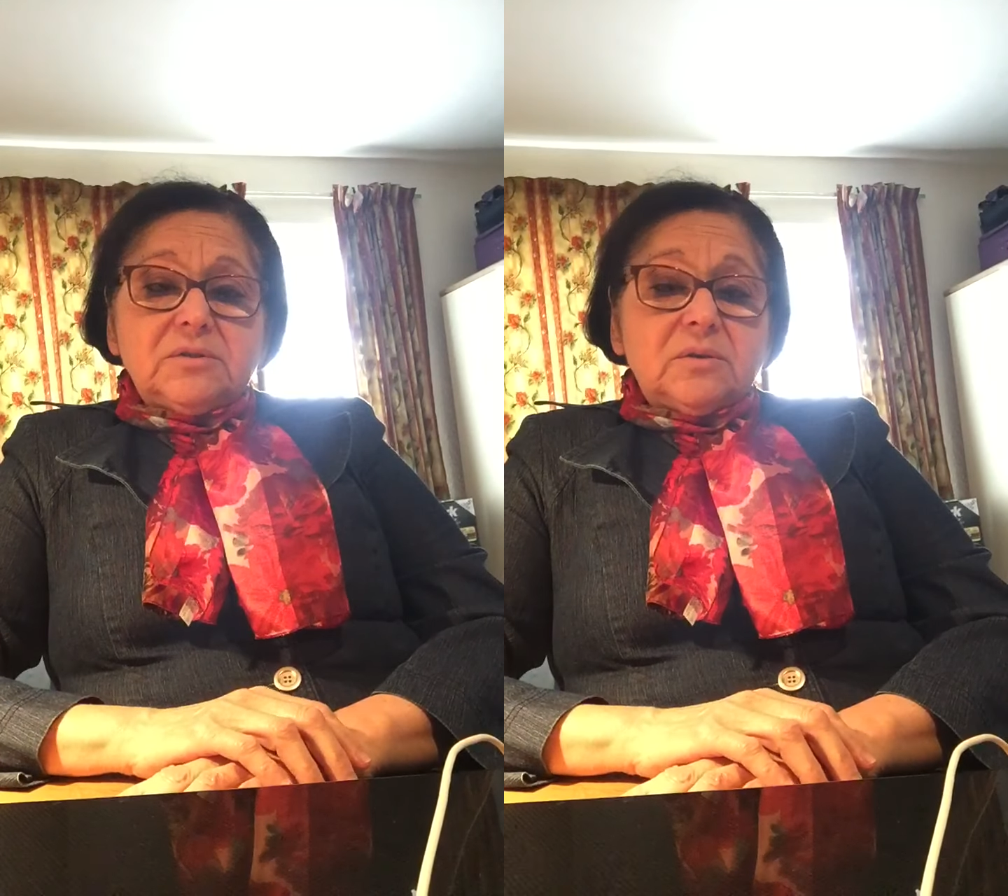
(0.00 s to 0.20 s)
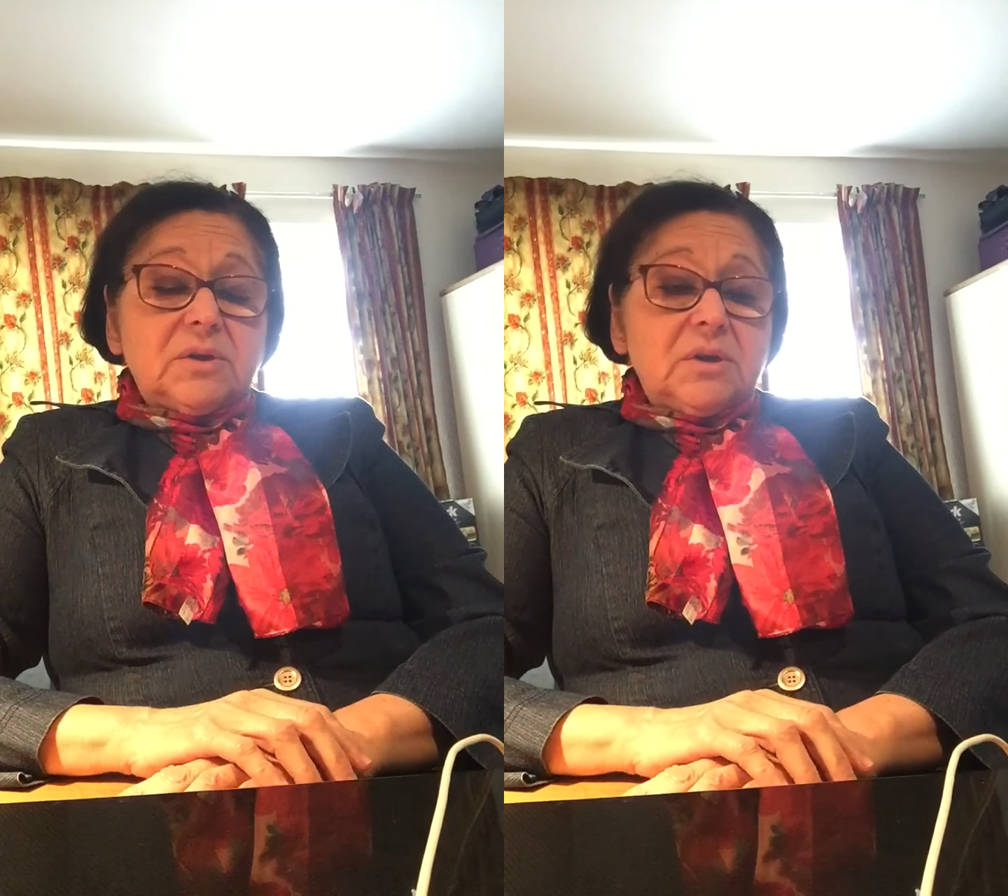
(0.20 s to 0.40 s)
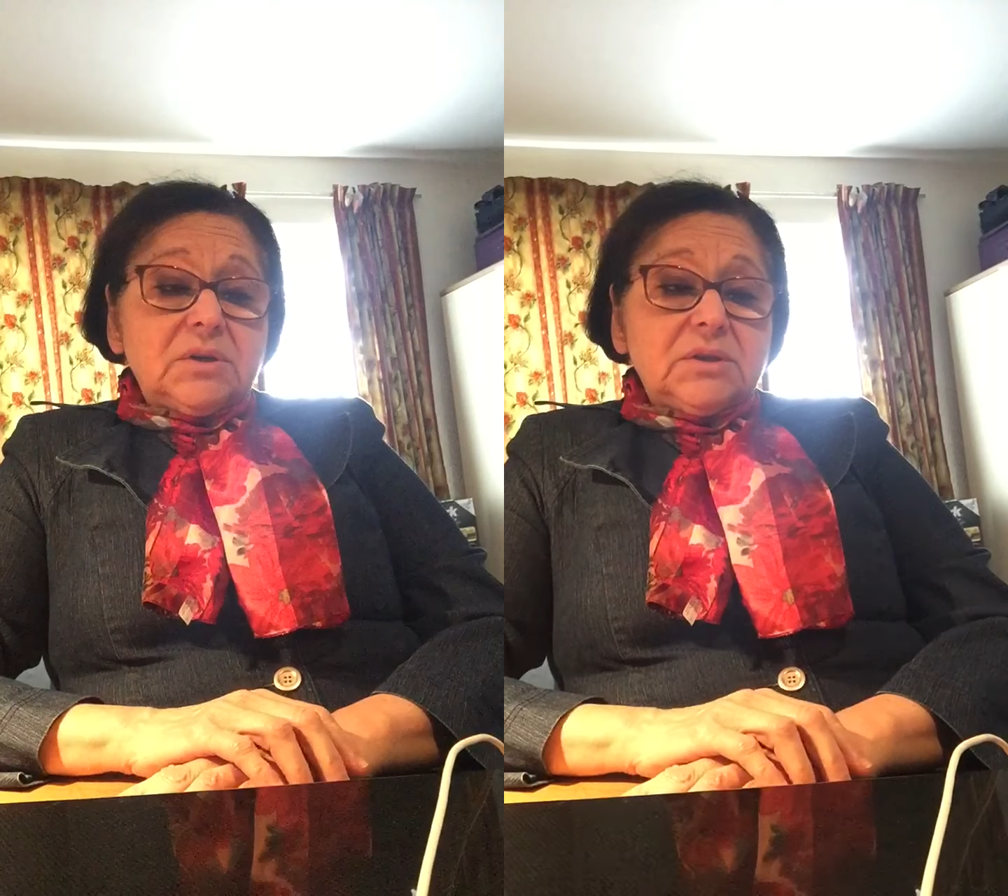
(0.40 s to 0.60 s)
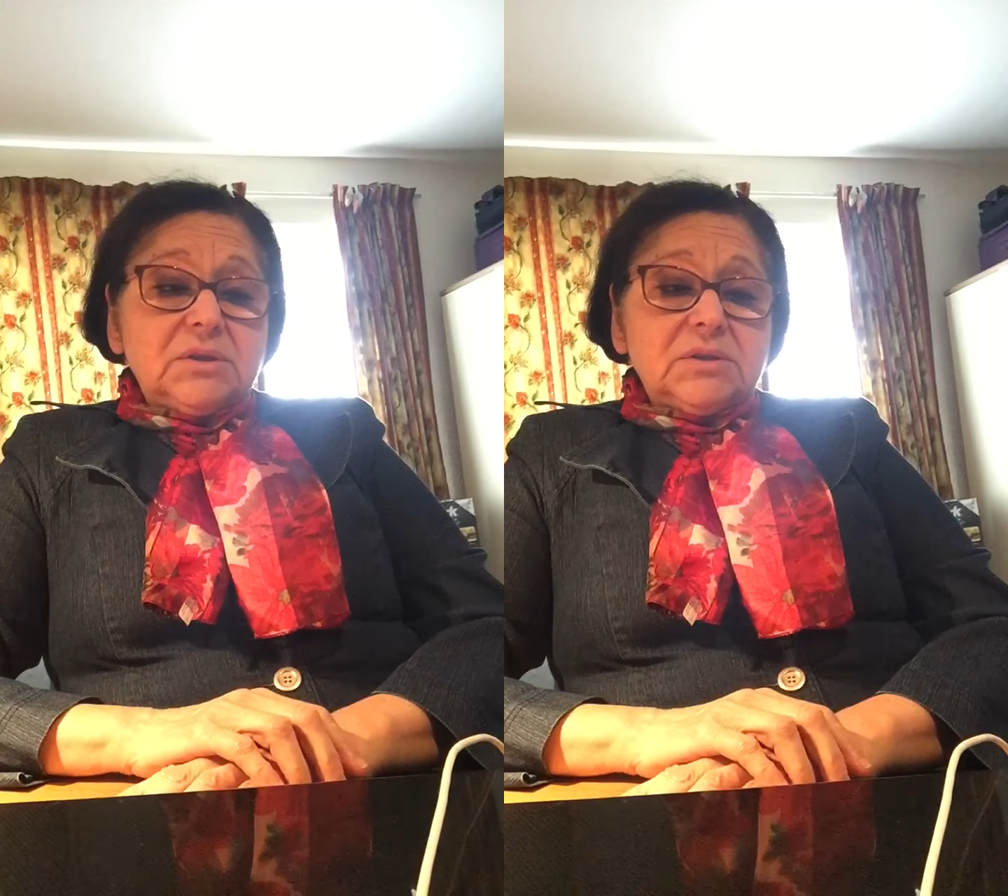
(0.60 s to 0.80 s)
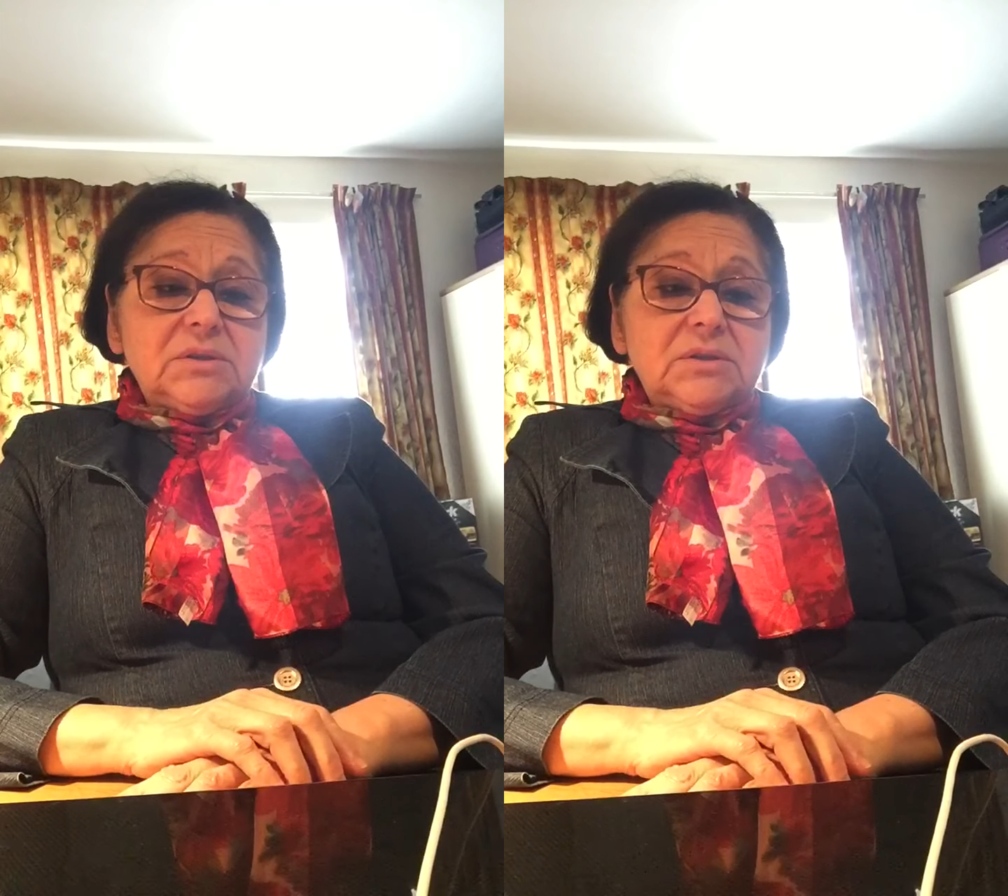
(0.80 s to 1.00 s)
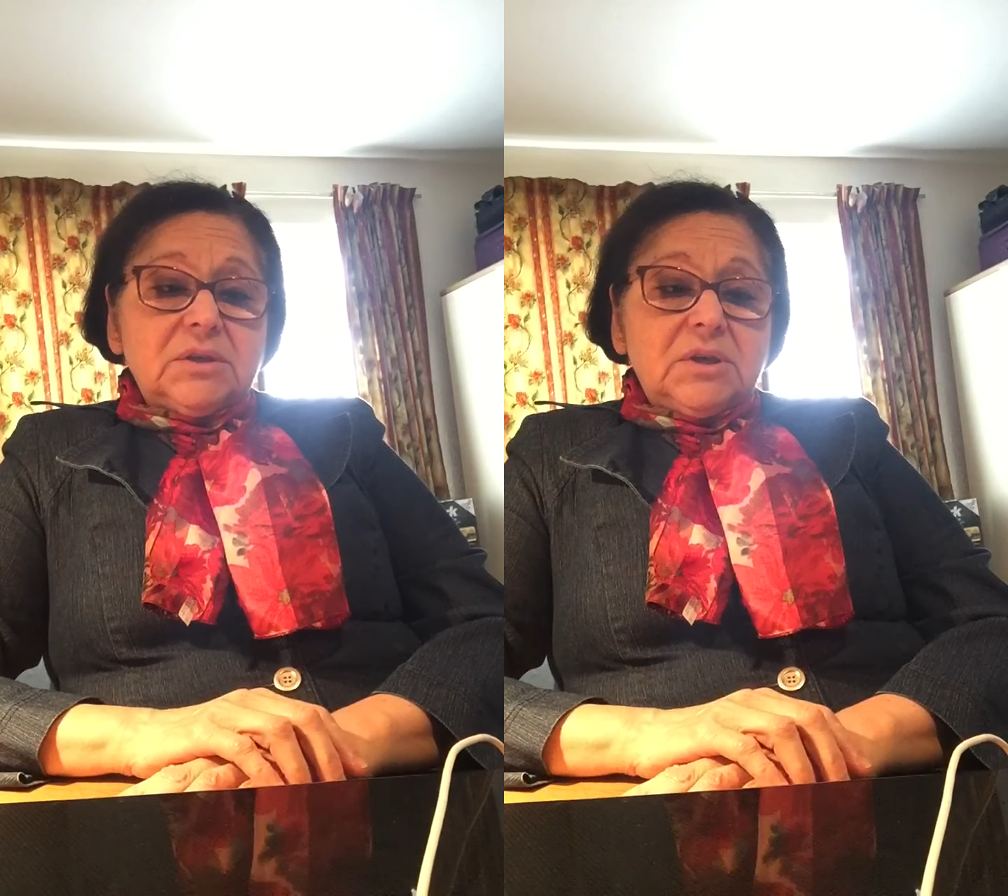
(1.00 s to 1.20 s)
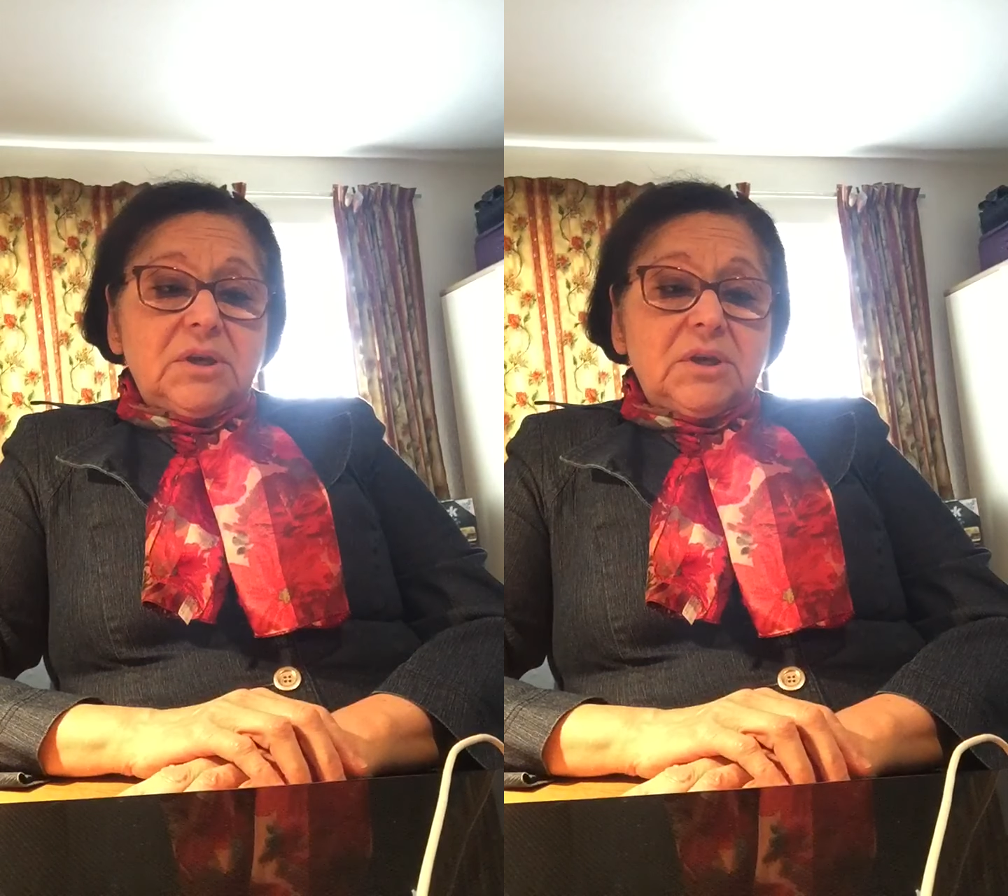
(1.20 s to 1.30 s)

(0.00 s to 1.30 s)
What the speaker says: or guardians